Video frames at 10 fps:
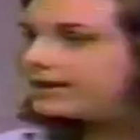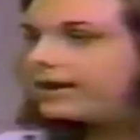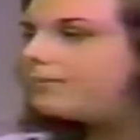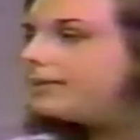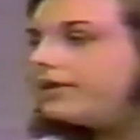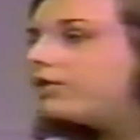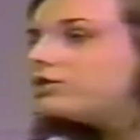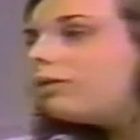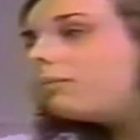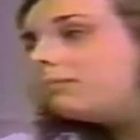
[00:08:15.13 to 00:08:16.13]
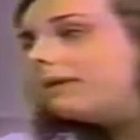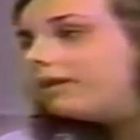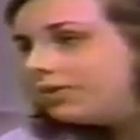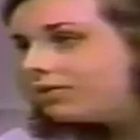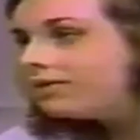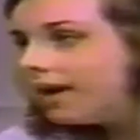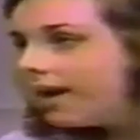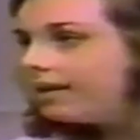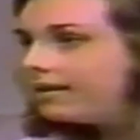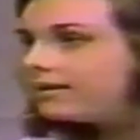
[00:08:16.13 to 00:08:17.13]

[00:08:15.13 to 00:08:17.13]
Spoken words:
the company, don't you want me to be on your side?